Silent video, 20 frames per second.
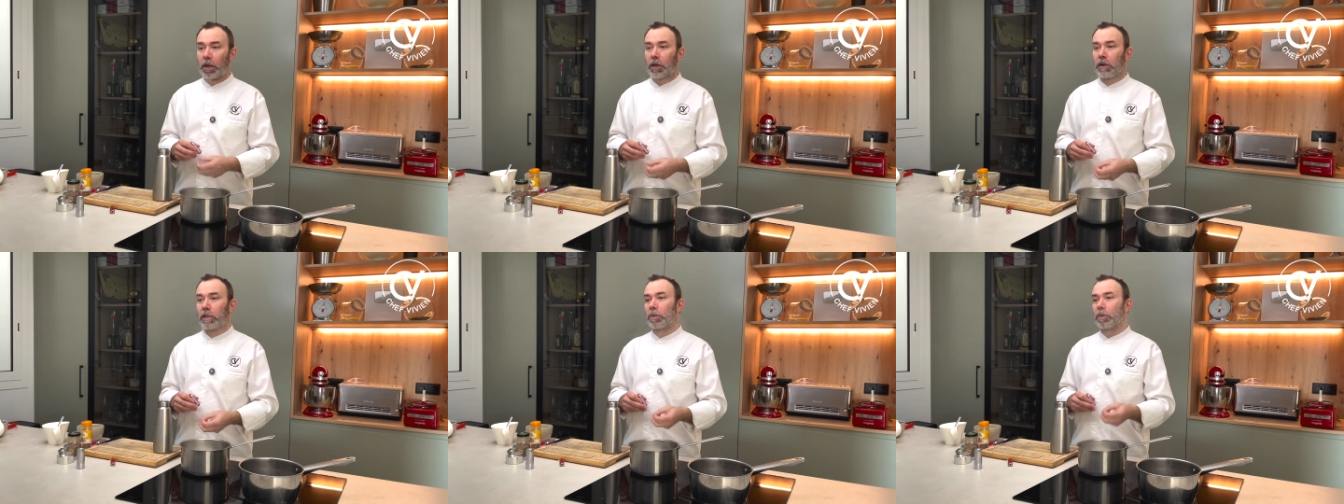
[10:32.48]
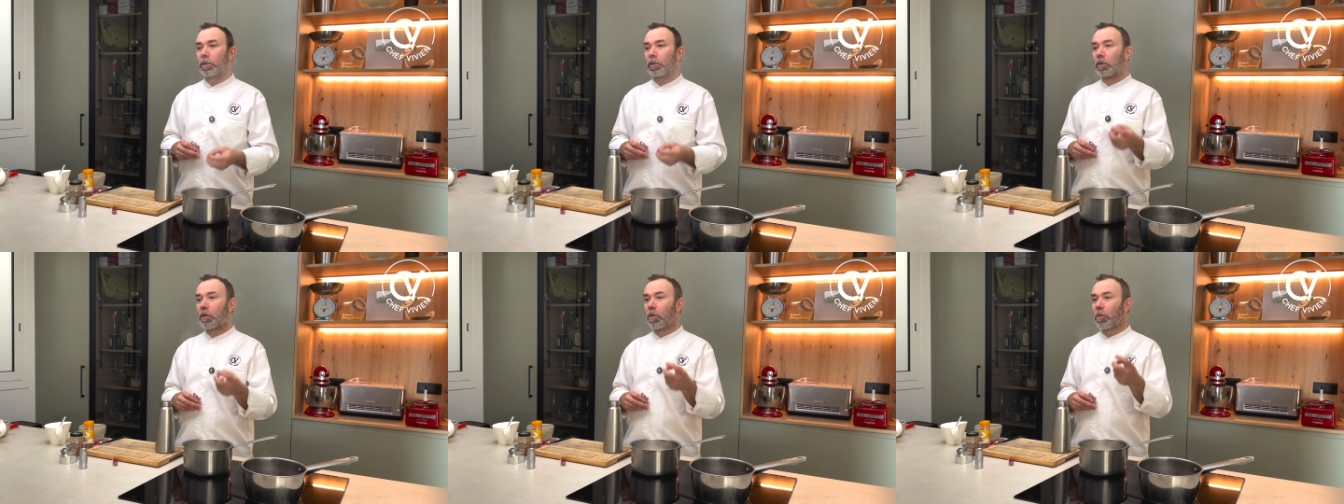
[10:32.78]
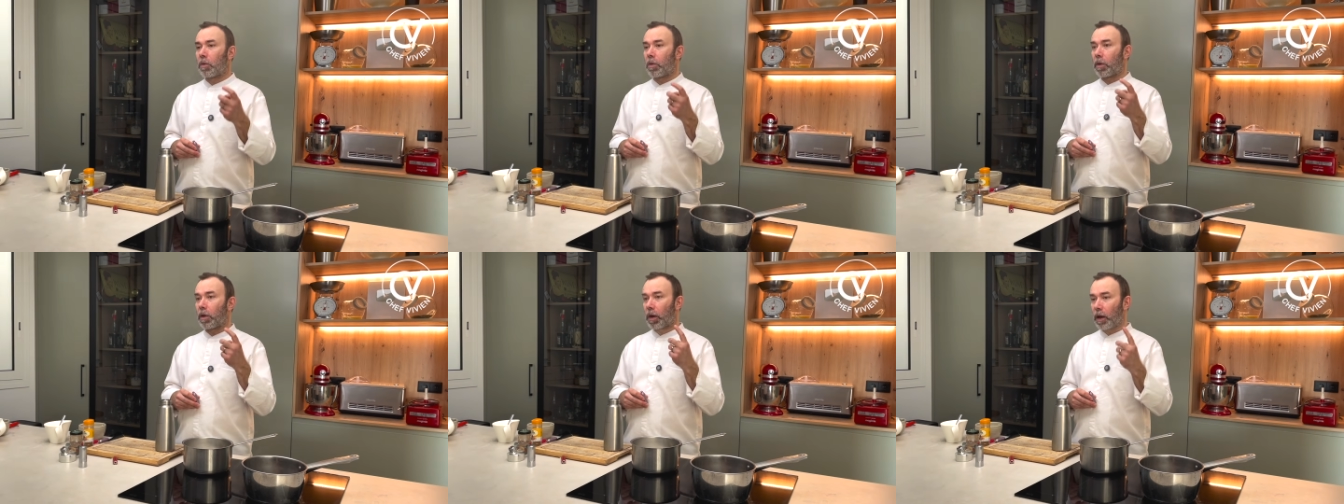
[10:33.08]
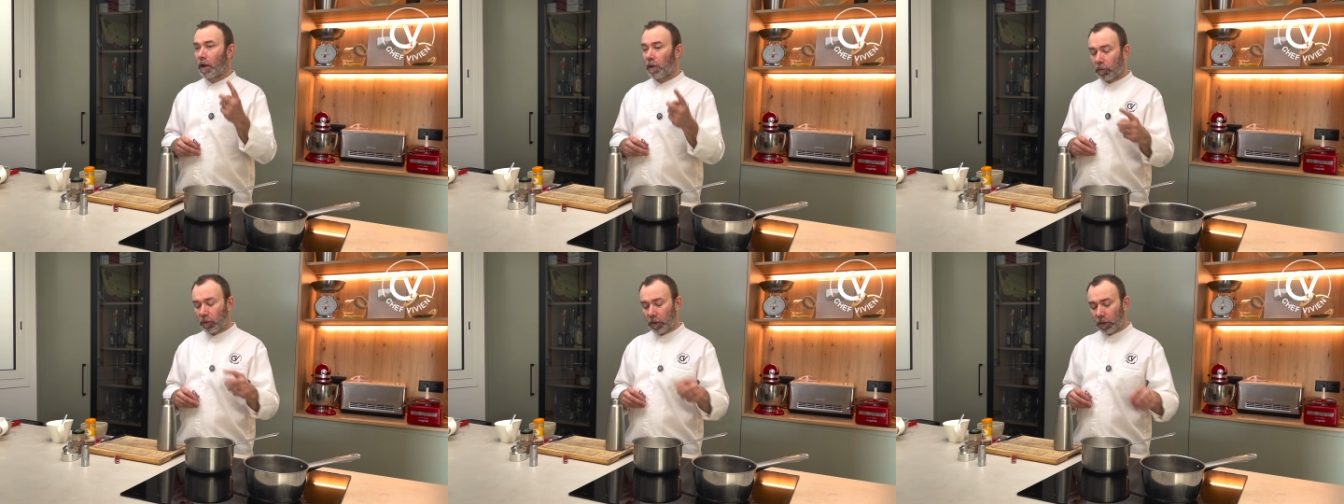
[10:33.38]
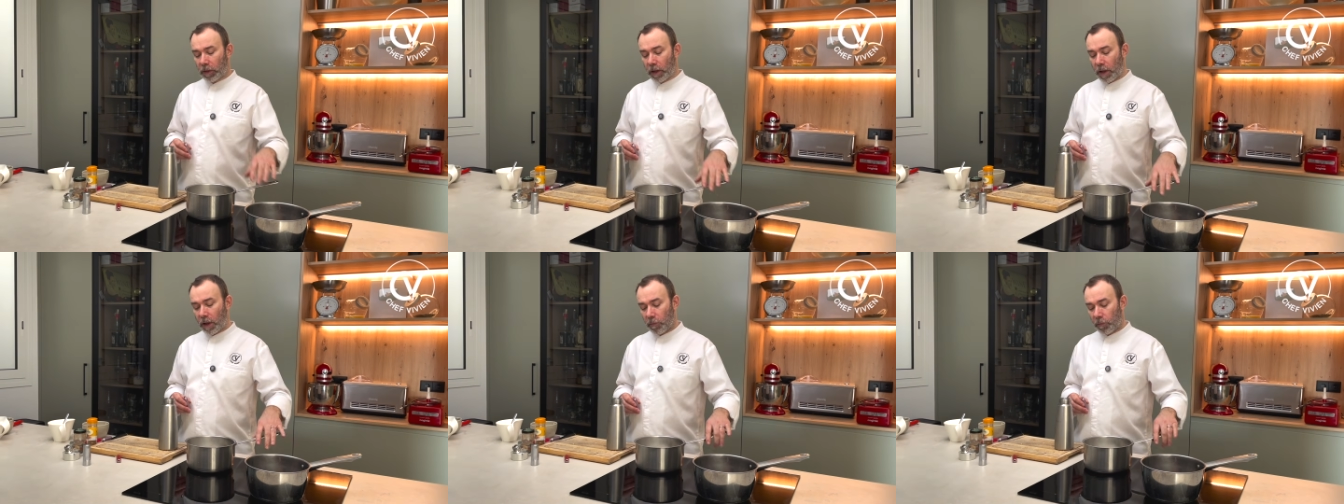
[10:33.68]
So every
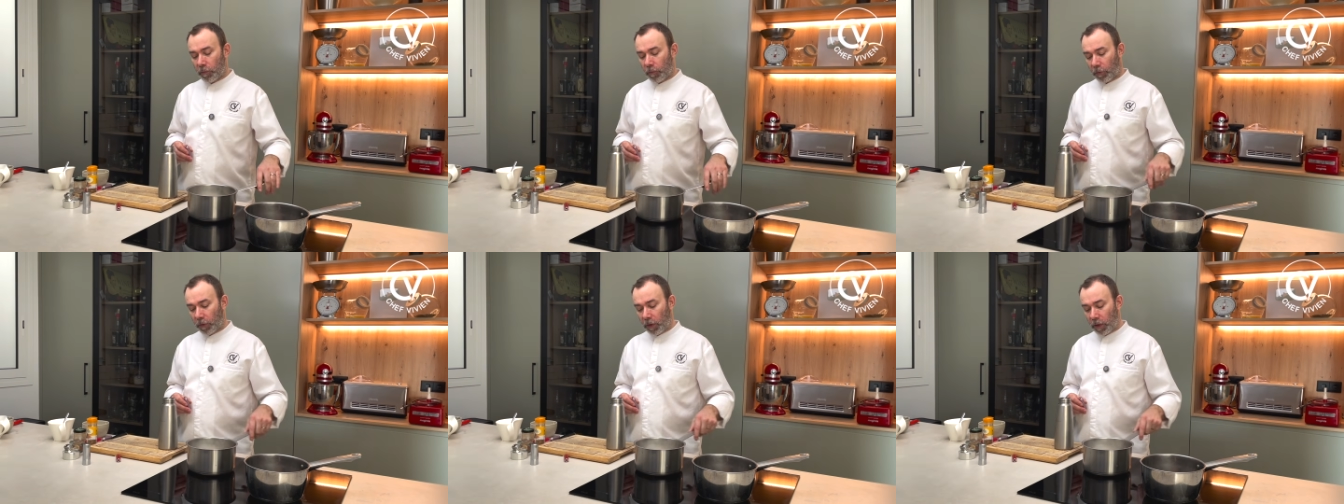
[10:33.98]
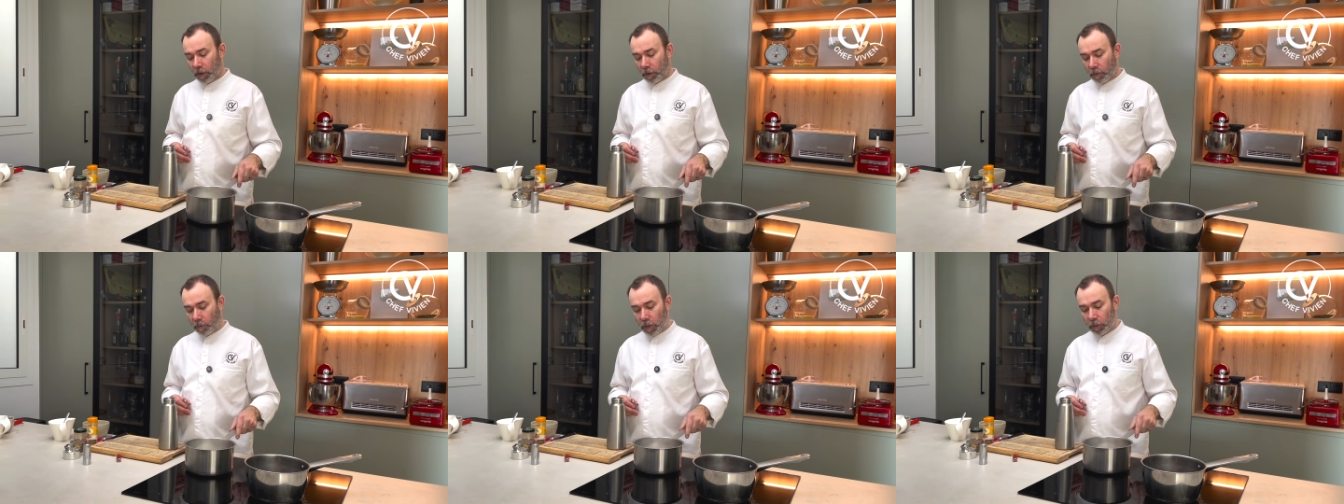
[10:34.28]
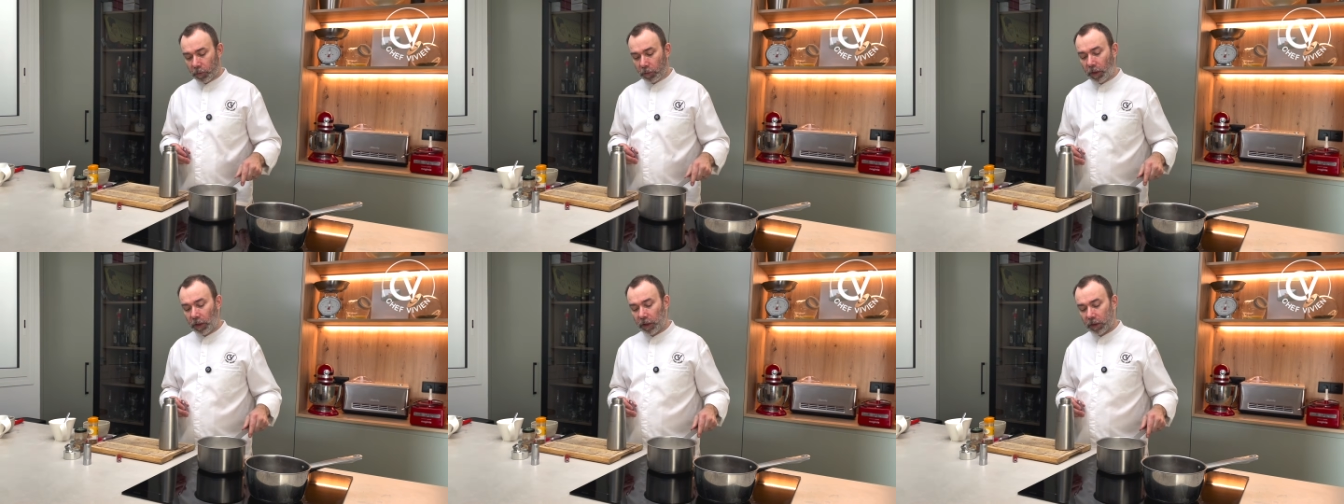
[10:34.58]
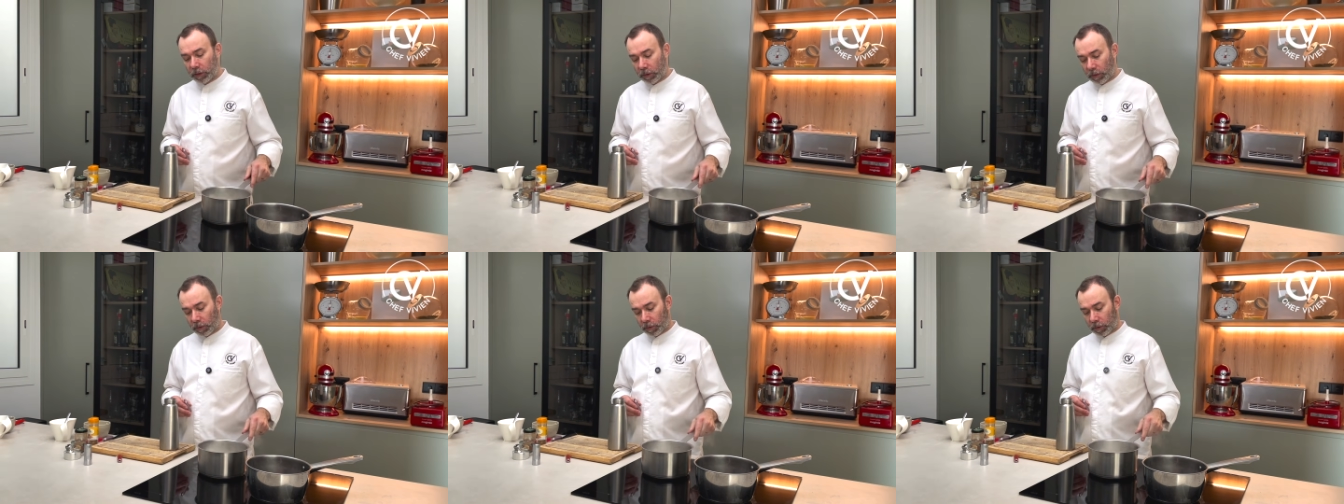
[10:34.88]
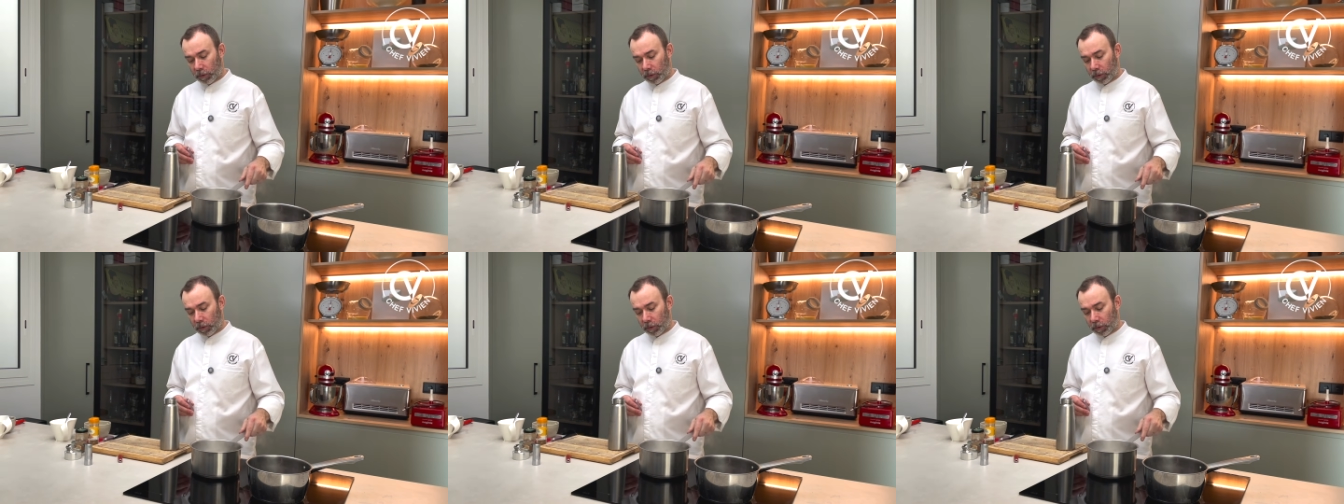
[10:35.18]
time think about this